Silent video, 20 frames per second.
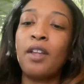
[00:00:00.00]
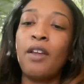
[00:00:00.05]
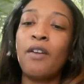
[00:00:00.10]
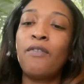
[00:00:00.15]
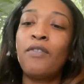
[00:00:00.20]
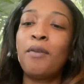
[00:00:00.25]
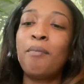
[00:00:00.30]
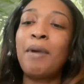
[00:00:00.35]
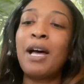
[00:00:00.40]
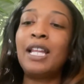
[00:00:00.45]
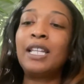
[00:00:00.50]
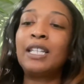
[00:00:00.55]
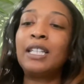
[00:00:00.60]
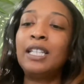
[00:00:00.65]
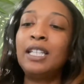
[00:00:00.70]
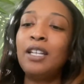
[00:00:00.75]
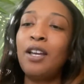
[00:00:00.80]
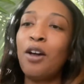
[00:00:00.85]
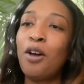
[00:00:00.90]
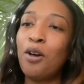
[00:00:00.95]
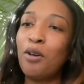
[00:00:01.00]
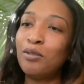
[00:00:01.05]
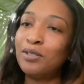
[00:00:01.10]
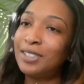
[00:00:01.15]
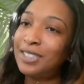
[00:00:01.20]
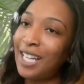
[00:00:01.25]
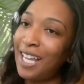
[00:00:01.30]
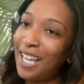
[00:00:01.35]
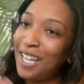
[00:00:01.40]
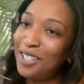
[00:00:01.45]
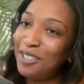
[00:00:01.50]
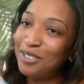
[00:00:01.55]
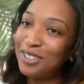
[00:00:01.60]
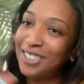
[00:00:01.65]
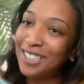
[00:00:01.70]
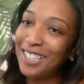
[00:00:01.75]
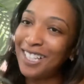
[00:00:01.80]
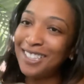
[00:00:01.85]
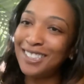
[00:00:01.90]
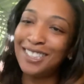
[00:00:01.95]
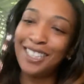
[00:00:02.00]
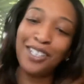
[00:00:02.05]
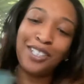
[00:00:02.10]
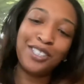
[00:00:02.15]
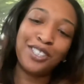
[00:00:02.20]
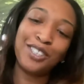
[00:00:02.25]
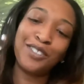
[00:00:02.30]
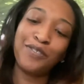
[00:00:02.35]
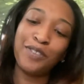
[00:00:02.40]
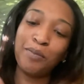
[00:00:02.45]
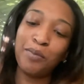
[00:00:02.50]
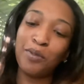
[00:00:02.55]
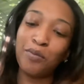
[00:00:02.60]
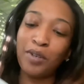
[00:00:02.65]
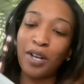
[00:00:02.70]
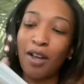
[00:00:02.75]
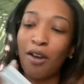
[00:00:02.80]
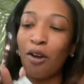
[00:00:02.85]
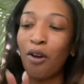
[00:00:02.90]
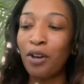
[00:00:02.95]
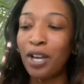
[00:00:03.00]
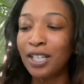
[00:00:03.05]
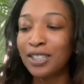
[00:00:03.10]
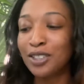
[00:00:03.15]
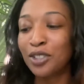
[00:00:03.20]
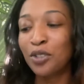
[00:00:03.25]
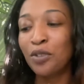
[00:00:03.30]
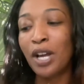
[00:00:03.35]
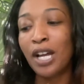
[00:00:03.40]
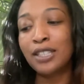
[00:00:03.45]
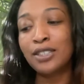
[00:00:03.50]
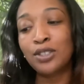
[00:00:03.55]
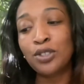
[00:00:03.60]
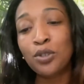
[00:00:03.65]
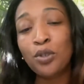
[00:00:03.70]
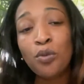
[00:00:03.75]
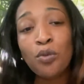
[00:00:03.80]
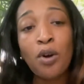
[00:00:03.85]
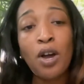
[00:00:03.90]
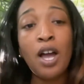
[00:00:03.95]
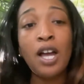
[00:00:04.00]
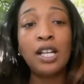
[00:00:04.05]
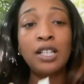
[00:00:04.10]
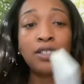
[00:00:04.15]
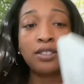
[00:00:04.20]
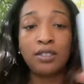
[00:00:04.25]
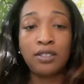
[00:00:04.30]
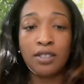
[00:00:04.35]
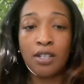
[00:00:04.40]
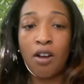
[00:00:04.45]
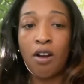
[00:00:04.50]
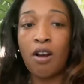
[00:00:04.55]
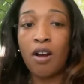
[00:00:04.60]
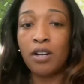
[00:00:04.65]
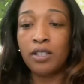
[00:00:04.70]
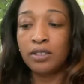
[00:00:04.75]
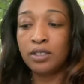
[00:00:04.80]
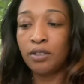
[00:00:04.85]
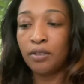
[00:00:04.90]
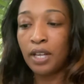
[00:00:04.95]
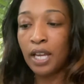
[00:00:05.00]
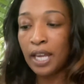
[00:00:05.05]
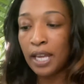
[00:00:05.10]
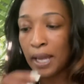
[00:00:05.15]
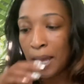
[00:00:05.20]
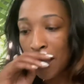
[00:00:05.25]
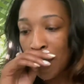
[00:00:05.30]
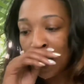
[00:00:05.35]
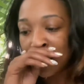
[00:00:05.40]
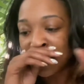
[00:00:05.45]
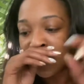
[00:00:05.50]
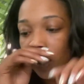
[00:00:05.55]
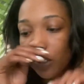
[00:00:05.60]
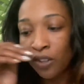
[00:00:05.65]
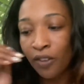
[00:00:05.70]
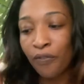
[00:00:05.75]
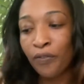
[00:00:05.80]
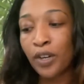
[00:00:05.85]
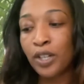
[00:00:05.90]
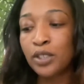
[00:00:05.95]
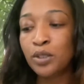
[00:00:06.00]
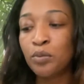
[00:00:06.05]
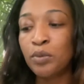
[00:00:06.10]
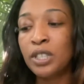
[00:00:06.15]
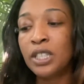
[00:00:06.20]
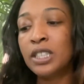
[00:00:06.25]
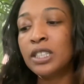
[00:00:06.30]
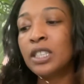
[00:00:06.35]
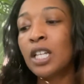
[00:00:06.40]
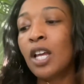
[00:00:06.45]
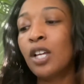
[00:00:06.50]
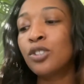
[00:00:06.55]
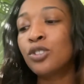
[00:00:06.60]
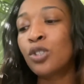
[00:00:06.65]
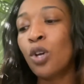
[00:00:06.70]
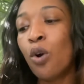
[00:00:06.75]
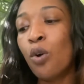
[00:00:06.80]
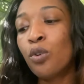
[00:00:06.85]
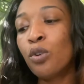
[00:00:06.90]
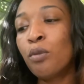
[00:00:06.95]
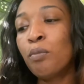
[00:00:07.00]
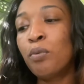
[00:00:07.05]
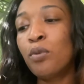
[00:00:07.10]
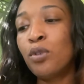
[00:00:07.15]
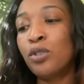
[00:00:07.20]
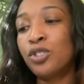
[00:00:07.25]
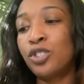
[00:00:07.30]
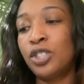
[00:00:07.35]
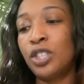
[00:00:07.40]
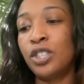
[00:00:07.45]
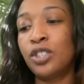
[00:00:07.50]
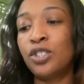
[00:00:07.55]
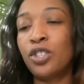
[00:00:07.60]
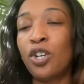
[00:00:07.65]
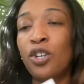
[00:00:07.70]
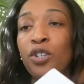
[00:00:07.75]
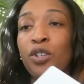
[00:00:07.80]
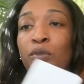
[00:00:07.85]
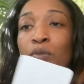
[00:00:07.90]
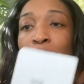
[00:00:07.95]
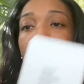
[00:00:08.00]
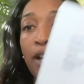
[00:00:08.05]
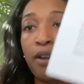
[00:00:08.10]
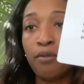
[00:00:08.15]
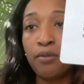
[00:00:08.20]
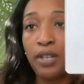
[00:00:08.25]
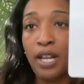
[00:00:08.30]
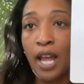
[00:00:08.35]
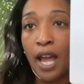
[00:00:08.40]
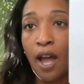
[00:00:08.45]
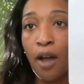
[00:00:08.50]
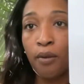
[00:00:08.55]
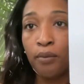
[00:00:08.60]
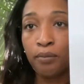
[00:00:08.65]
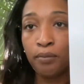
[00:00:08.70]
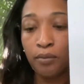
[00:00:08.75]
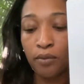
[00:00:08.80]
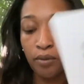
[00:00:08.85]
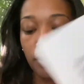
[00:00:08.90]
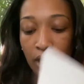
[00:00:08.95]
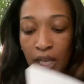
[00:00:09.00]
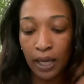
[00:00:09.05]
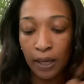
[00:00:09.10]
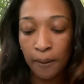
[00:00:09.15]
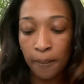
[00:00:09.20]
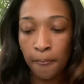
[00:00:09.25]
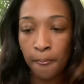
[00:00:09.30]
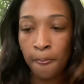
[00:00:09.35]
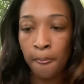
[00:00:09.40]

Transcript: for my Leos. Dang, you seen that shit? It just flipped around. Okay, so you got two cards, okay? So the first one is total bullshit, turn around now, okay?